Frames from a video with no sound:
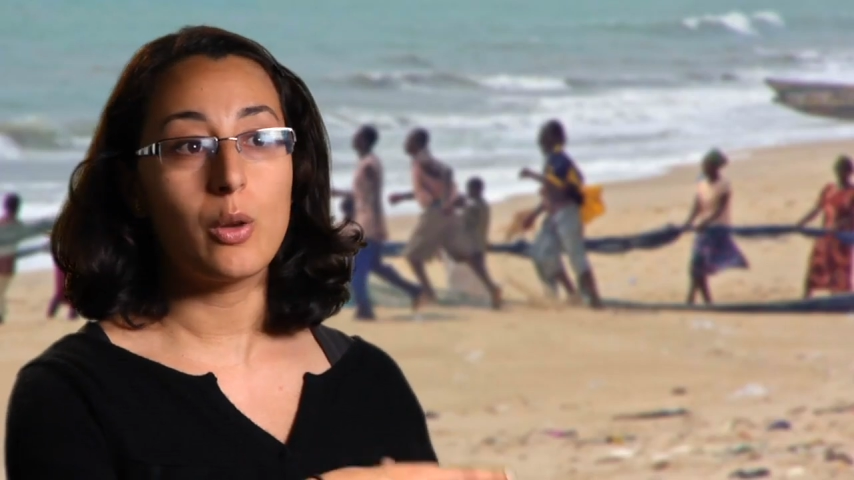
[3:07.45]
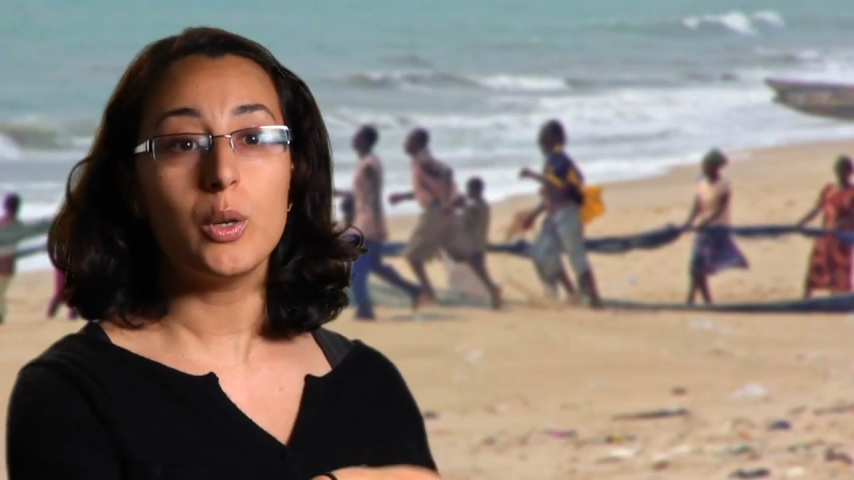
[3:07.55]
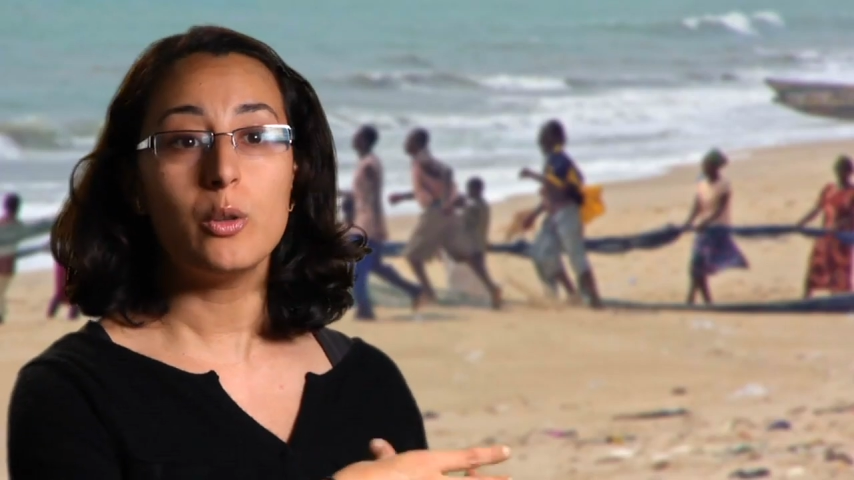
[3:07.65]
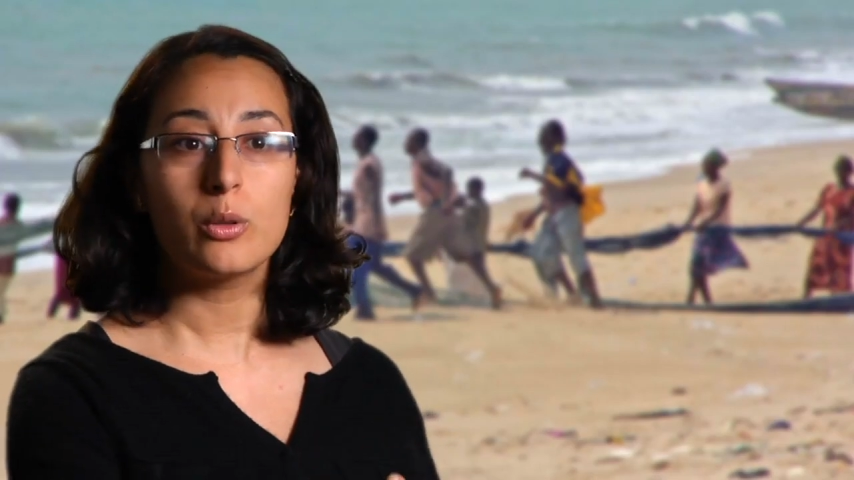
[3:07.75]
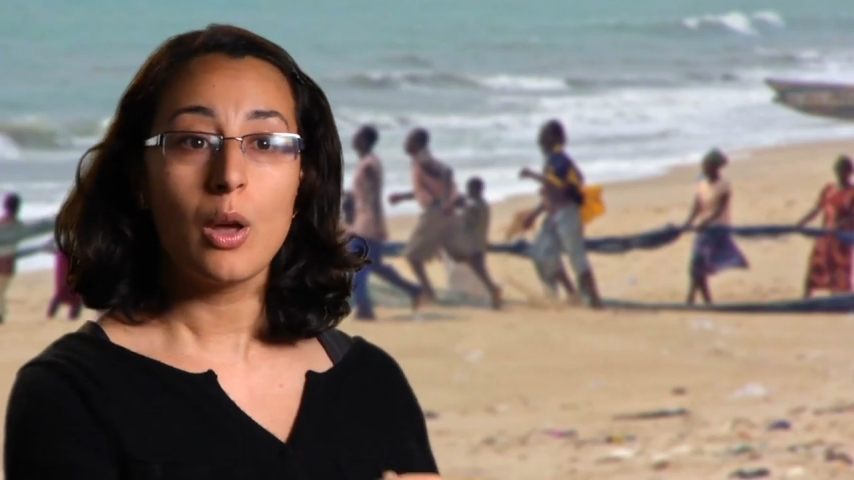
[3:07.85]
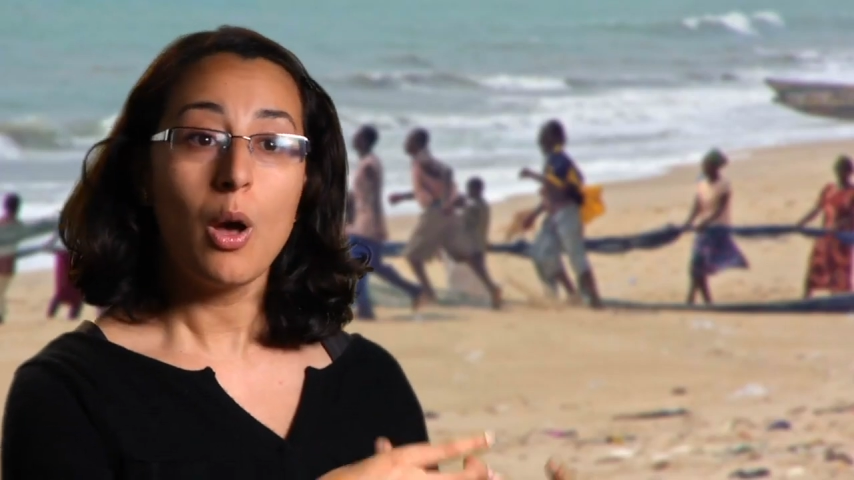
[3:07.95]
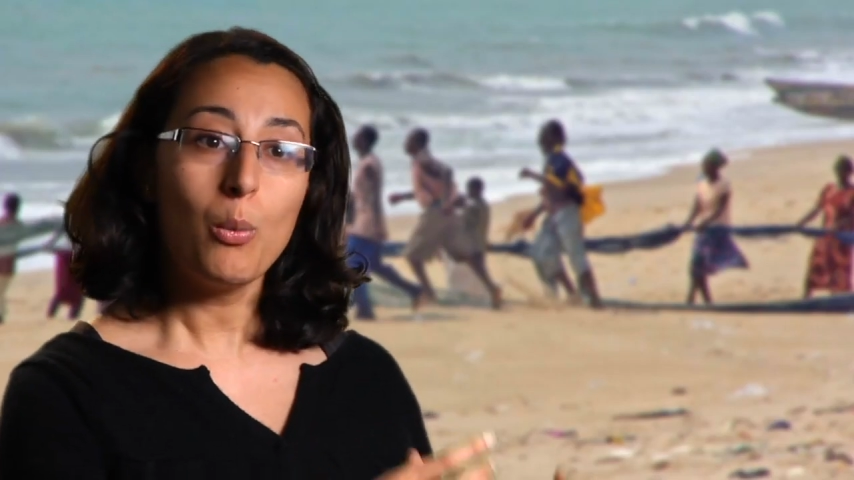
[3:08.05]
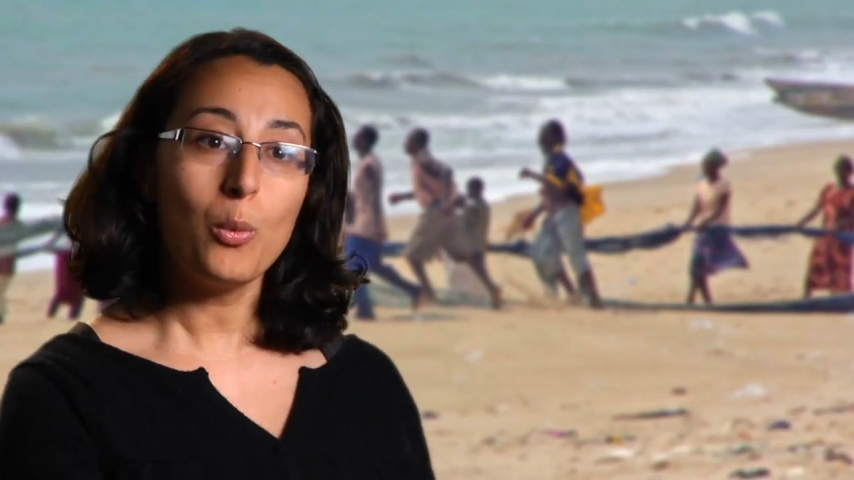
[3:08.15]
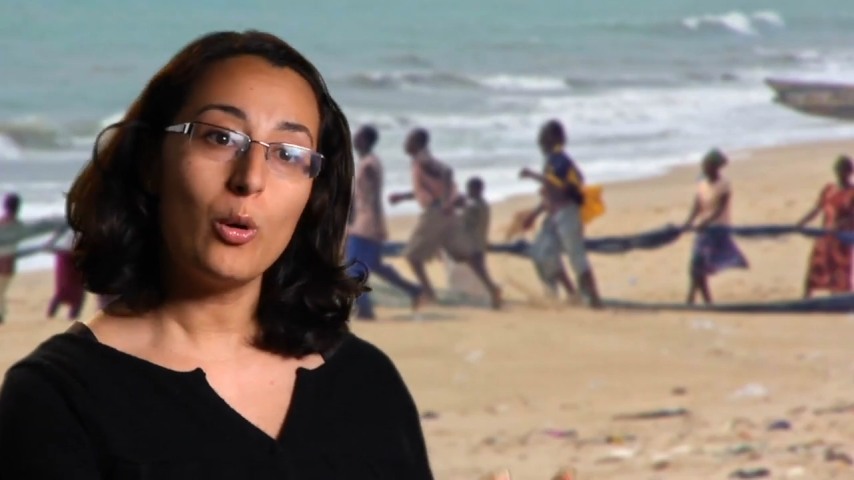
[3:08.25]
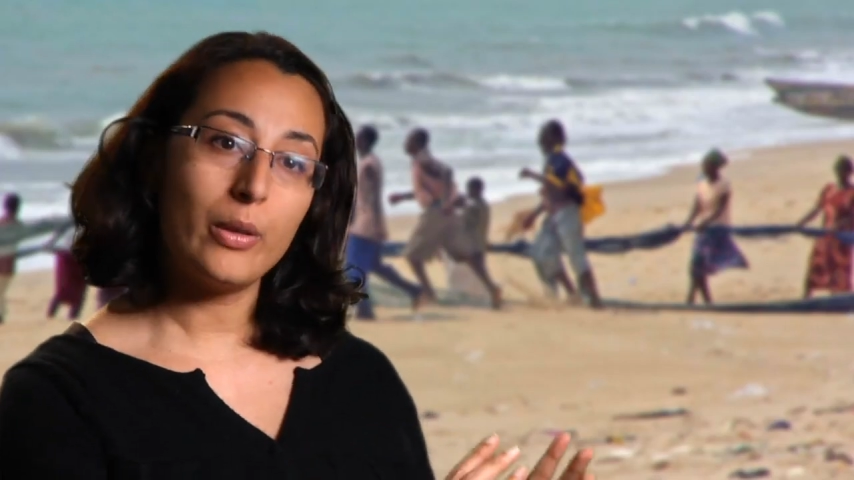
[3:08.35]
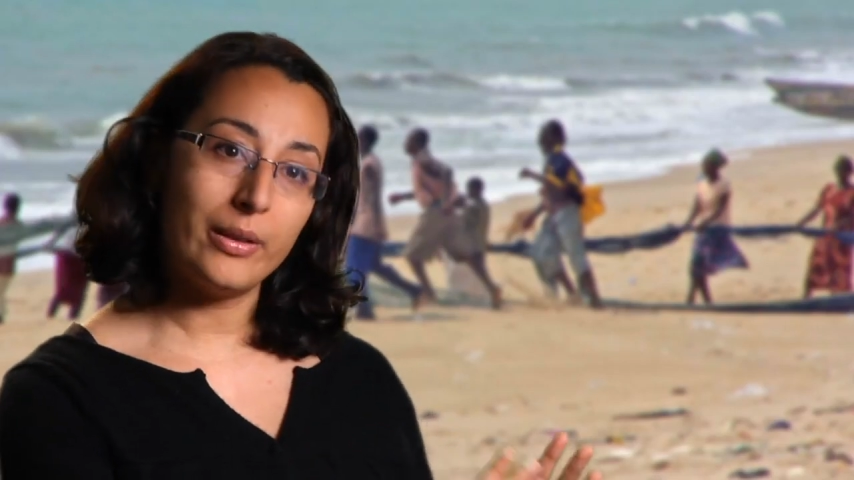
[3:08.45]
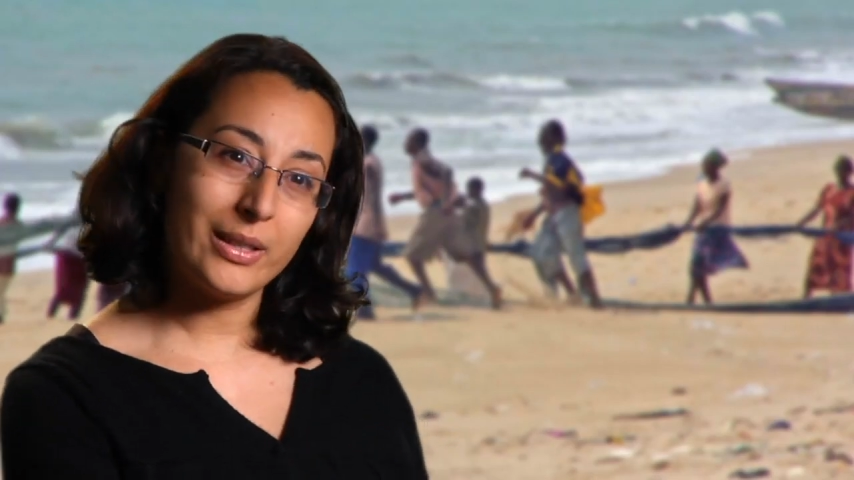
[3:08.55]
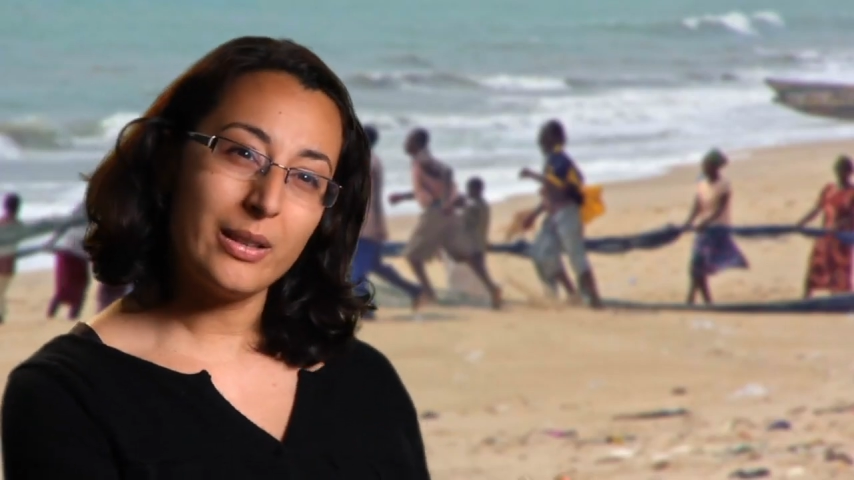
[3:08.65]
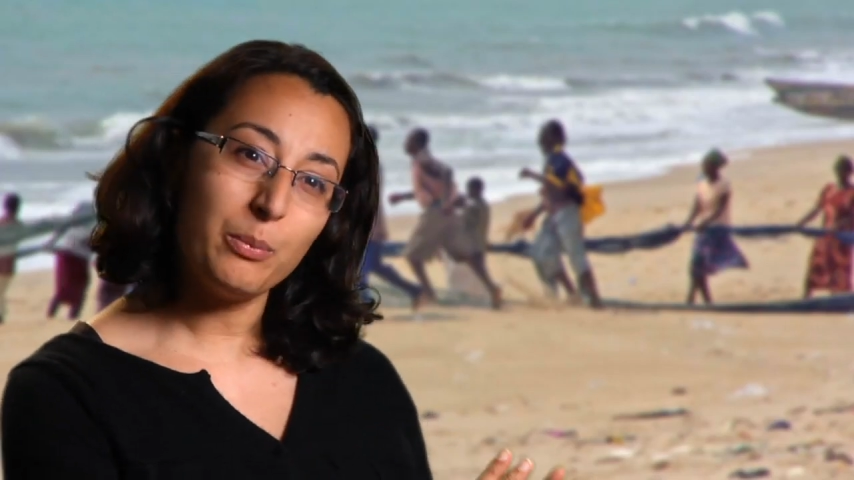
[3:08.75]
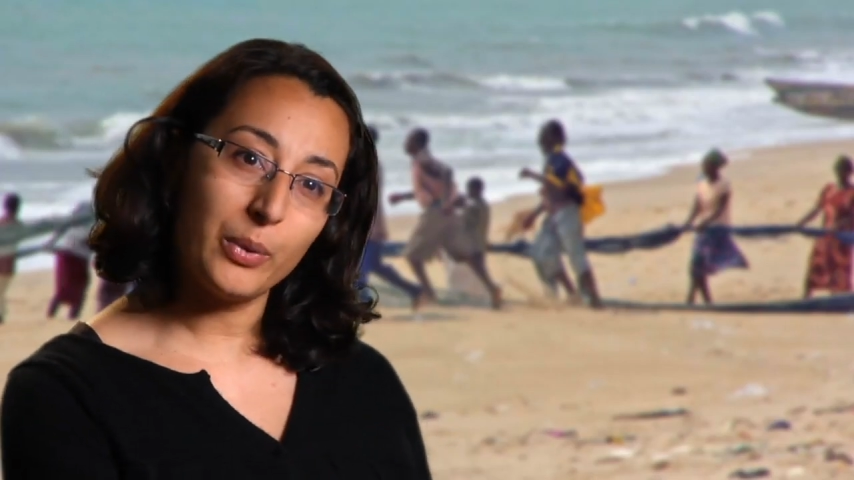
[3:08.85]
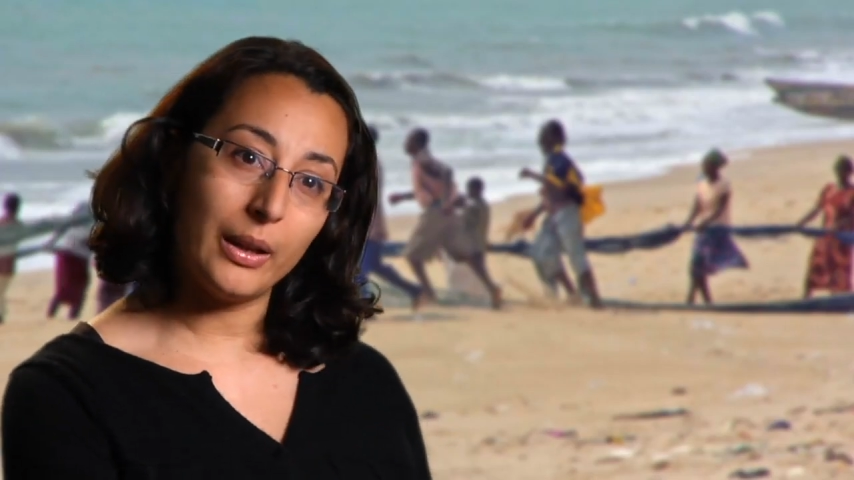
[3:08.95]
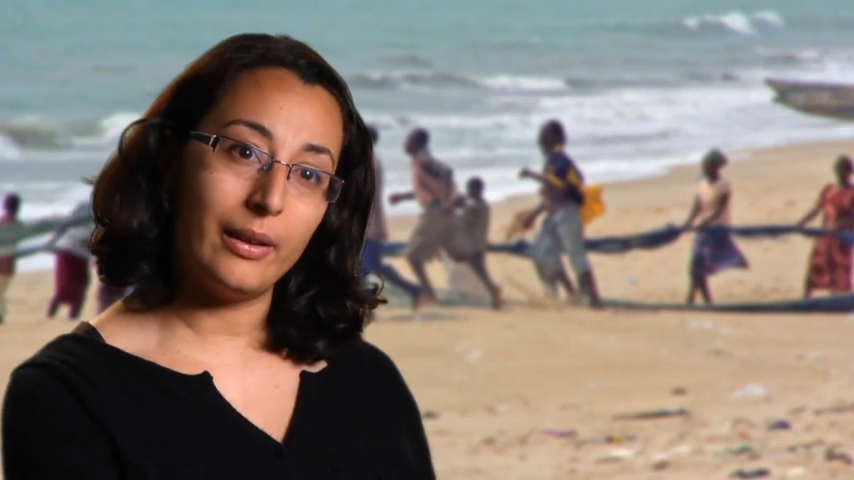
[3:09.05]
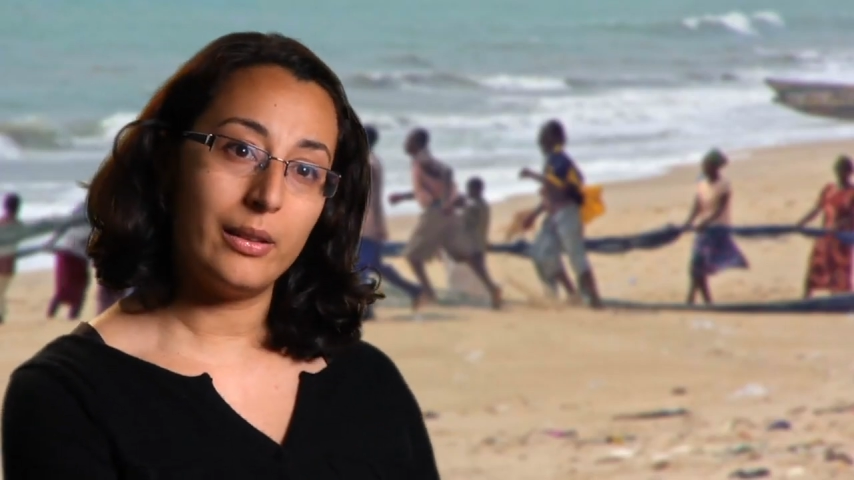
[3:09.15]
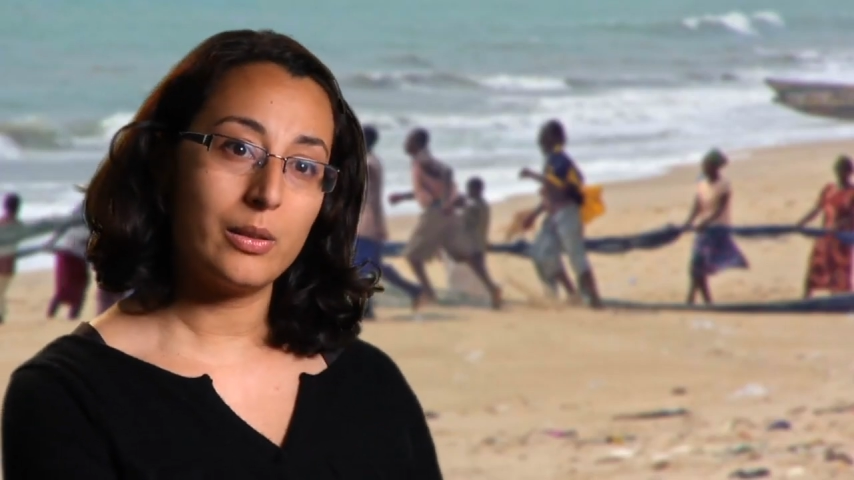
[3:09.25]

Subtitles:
So we lose more than simply the